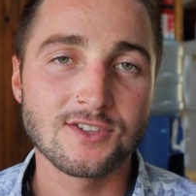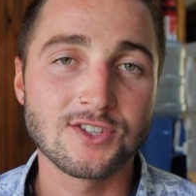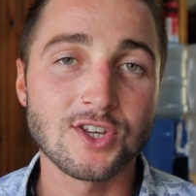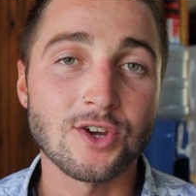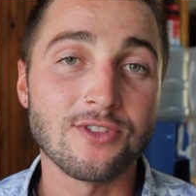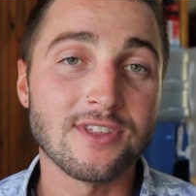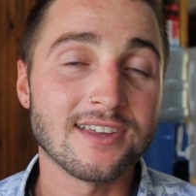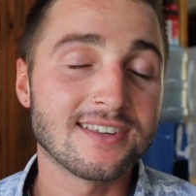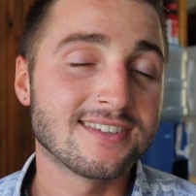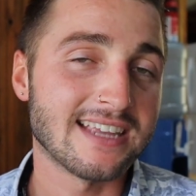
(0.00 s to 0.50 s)

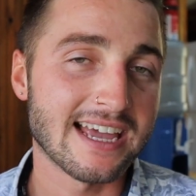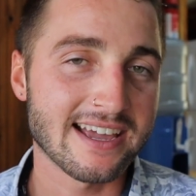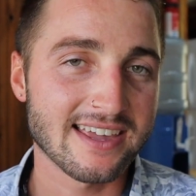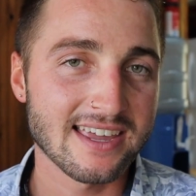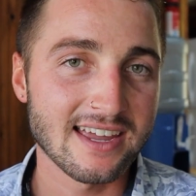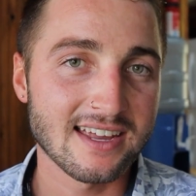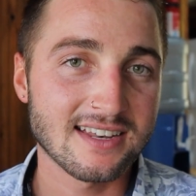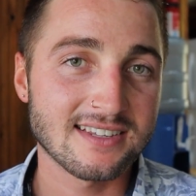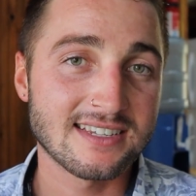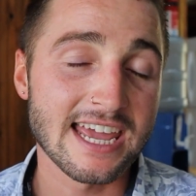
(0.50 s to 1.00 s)
So the
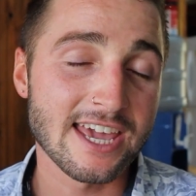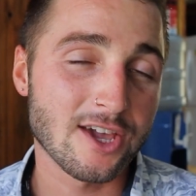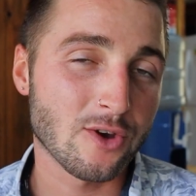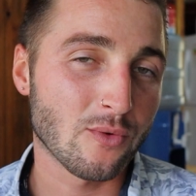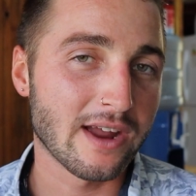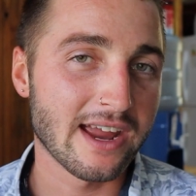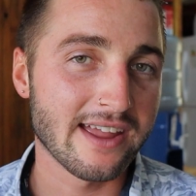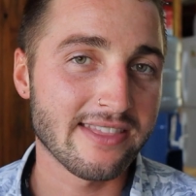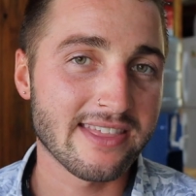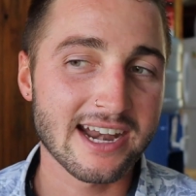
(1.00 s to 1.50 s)
second
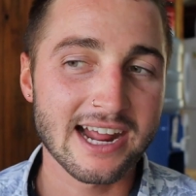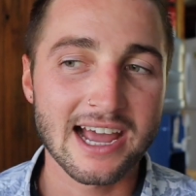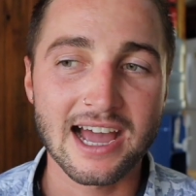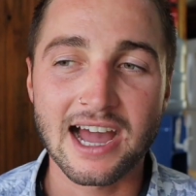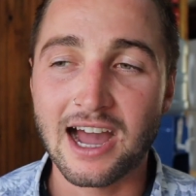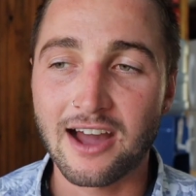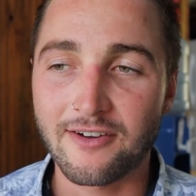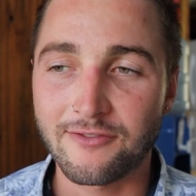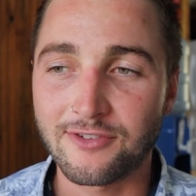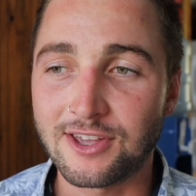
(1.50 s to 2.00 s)
takeaway that I
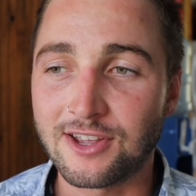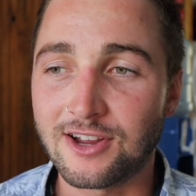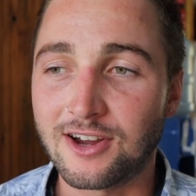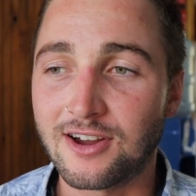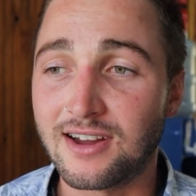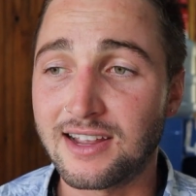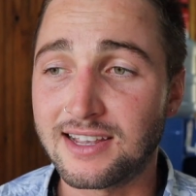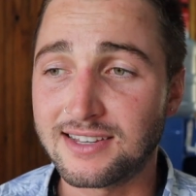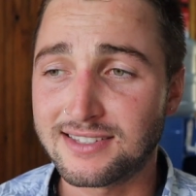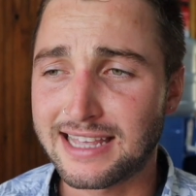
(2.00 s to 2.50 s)
have
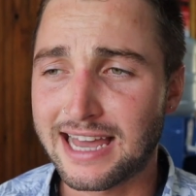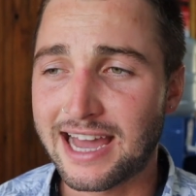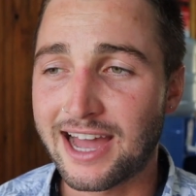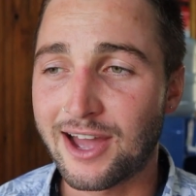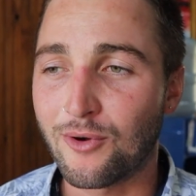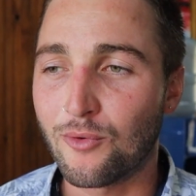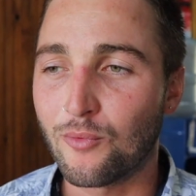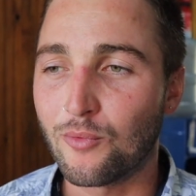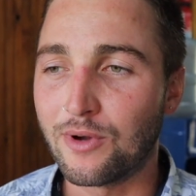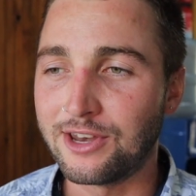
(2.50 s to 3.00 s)
here is
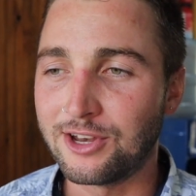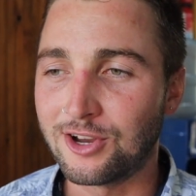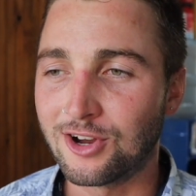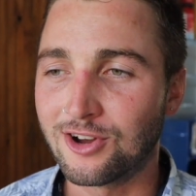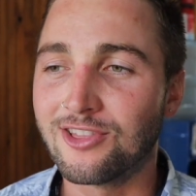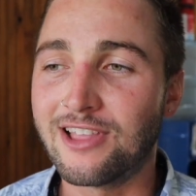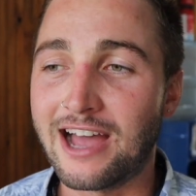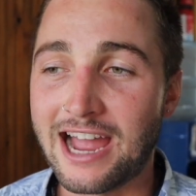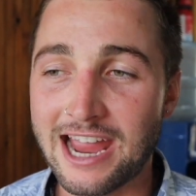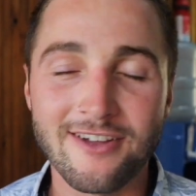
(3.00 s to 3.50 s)
that when
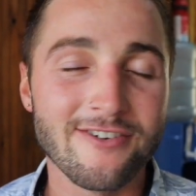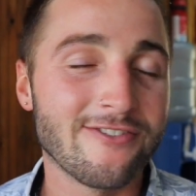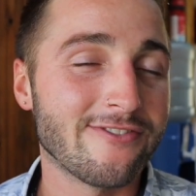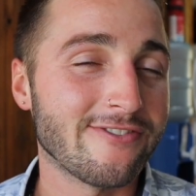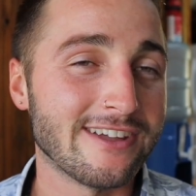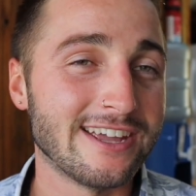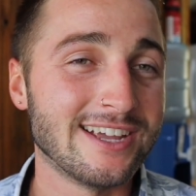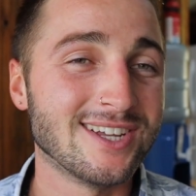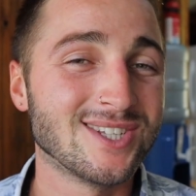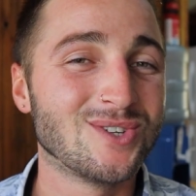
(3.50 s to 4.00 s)
your
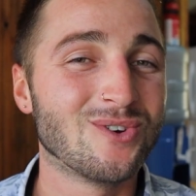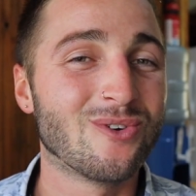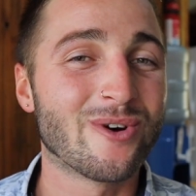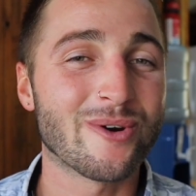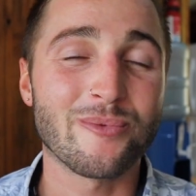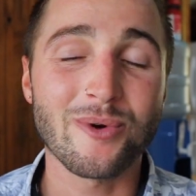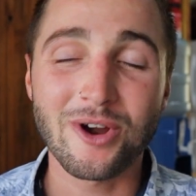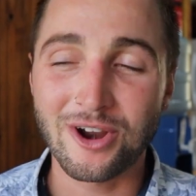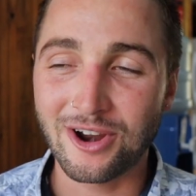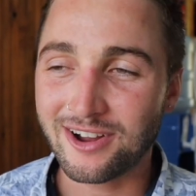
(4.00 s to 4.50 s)
life is
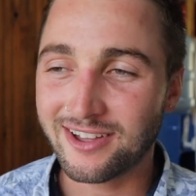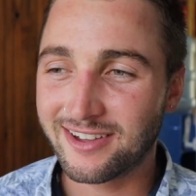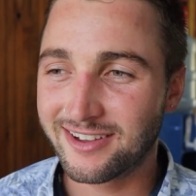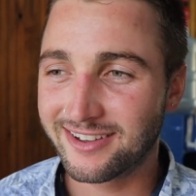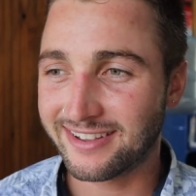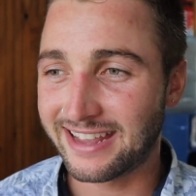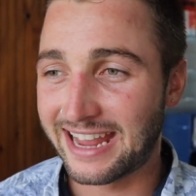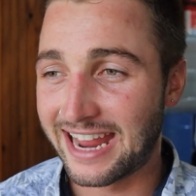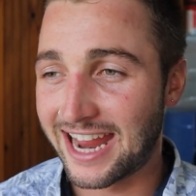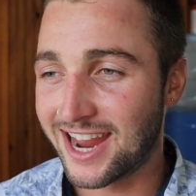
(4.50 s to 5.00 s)
your
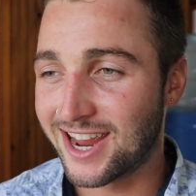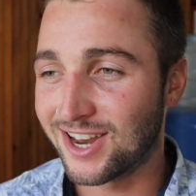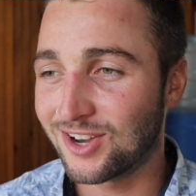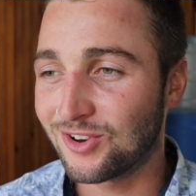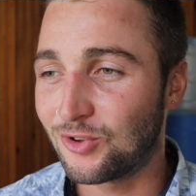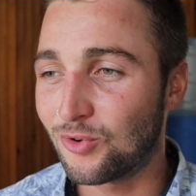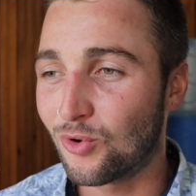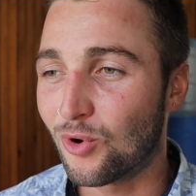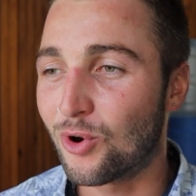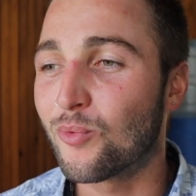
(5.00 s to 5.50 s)
work
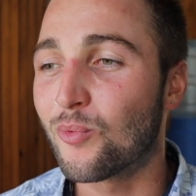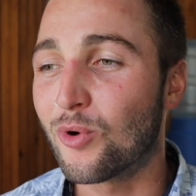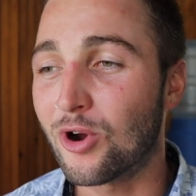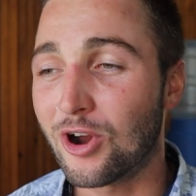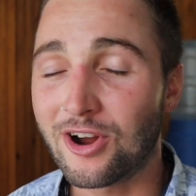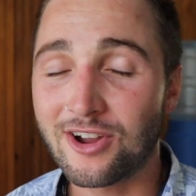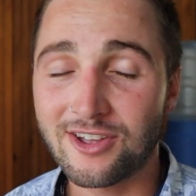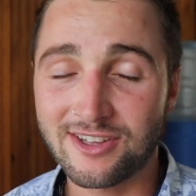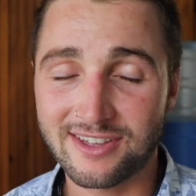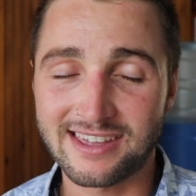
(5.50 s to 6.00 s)
and your
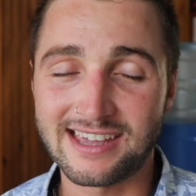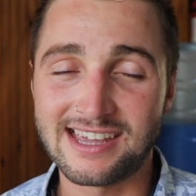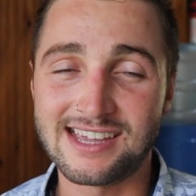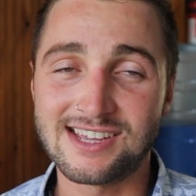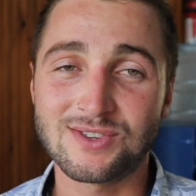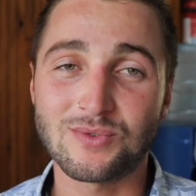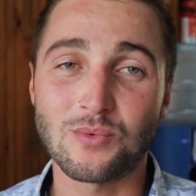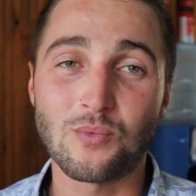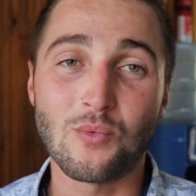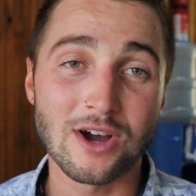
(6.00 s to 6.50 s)
work
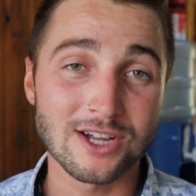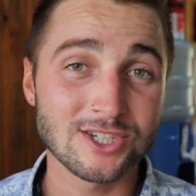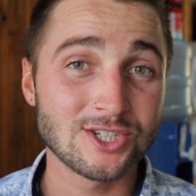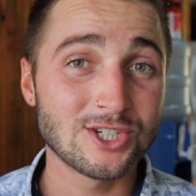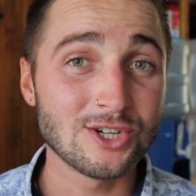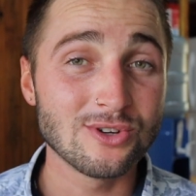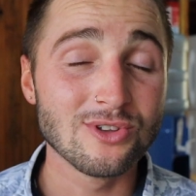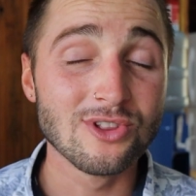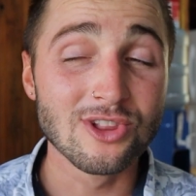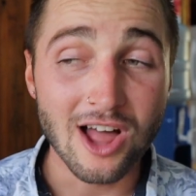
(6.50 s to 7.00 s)
is
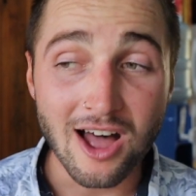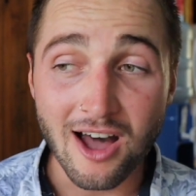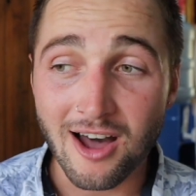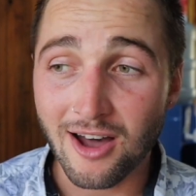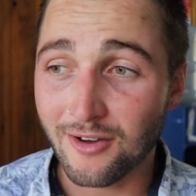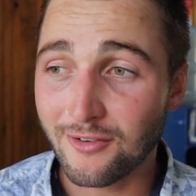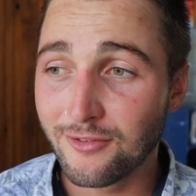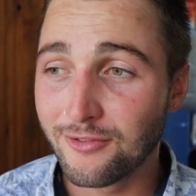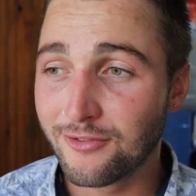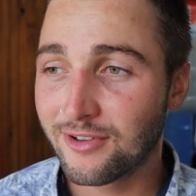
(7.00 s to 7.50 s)
what you
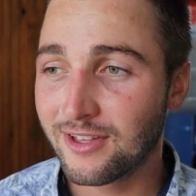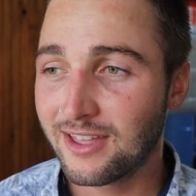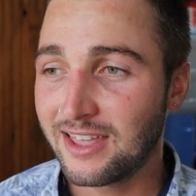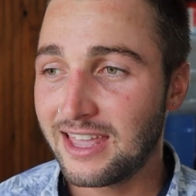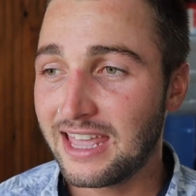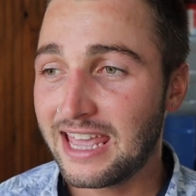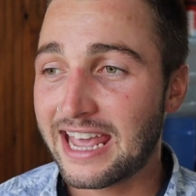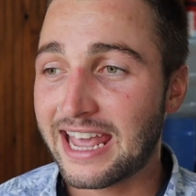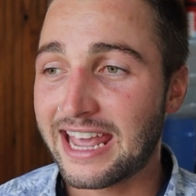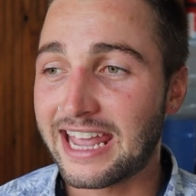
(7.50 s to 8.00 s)
love,
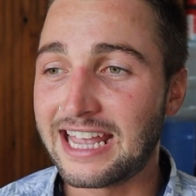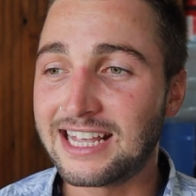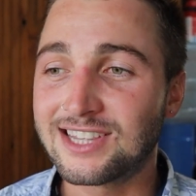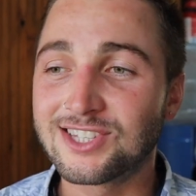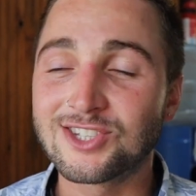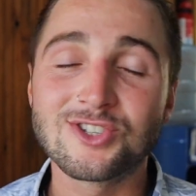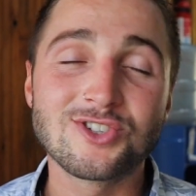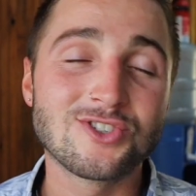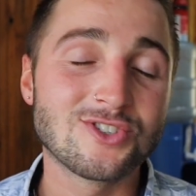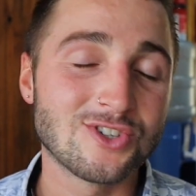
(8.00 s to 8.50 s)

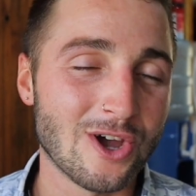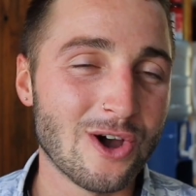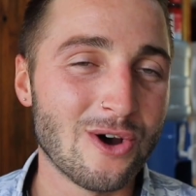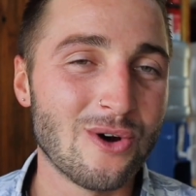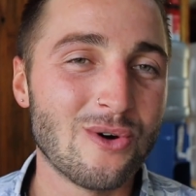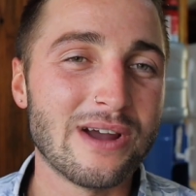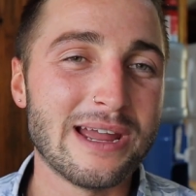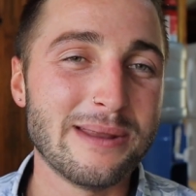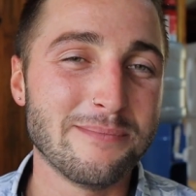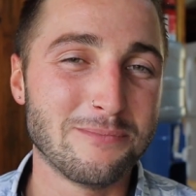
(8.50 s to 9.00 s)
it's
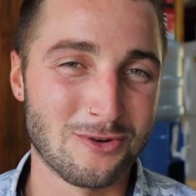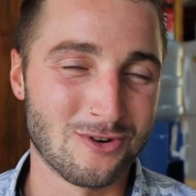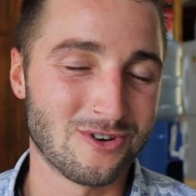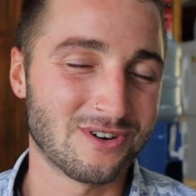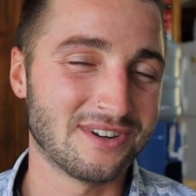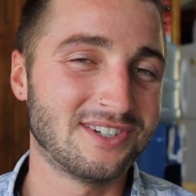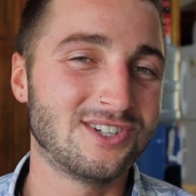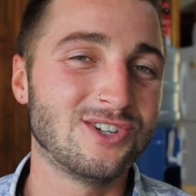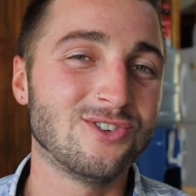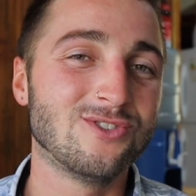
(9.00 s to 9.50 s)
so
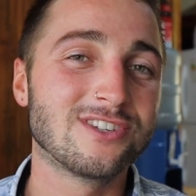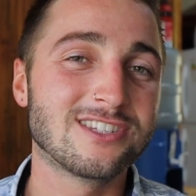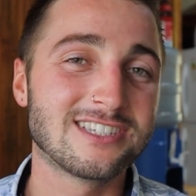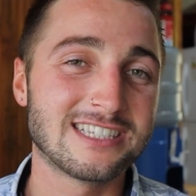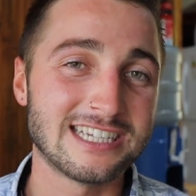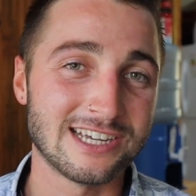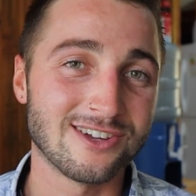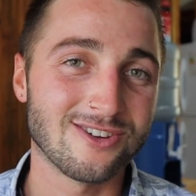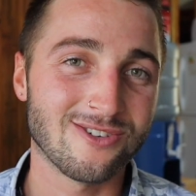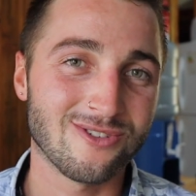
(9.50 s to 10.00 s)
important to
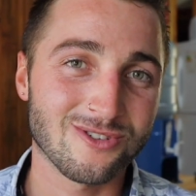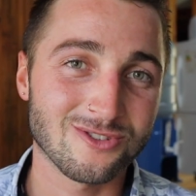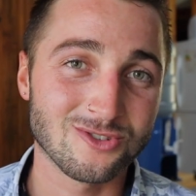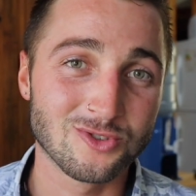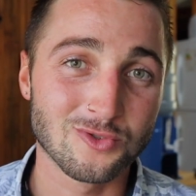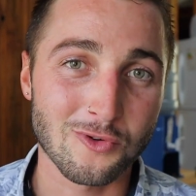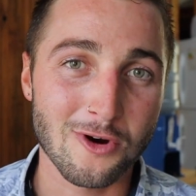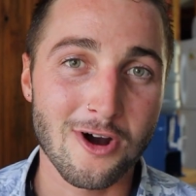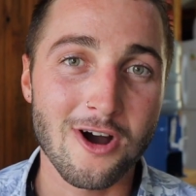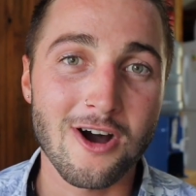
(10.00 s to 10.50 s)
still
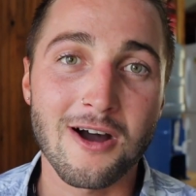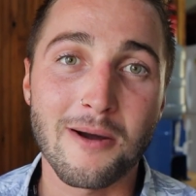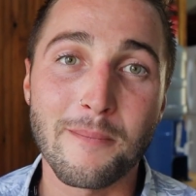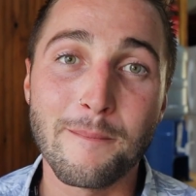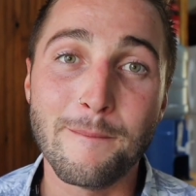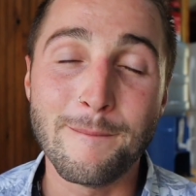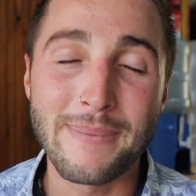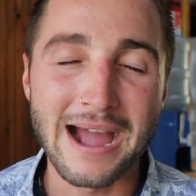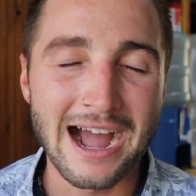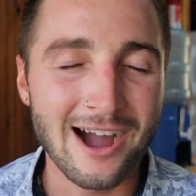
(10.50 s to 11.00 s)
draw
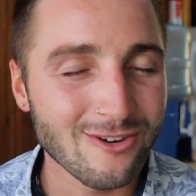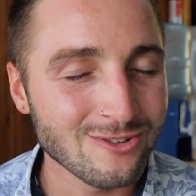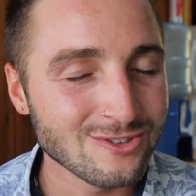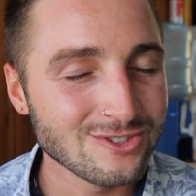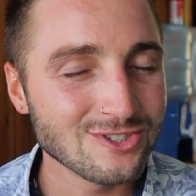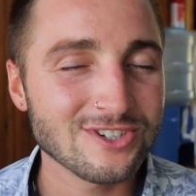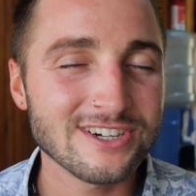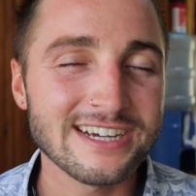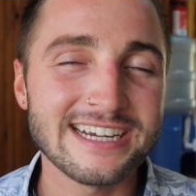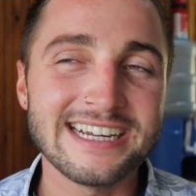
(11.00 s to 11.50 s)

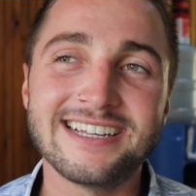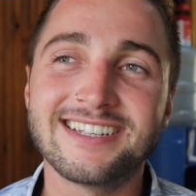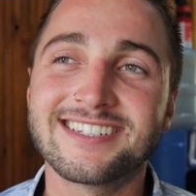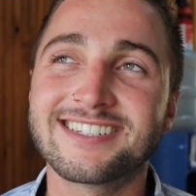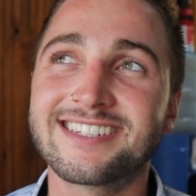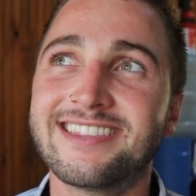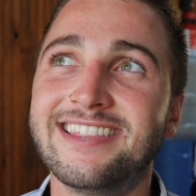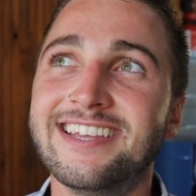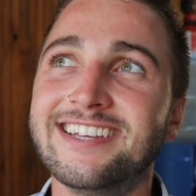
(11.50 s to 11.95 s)
boundaries.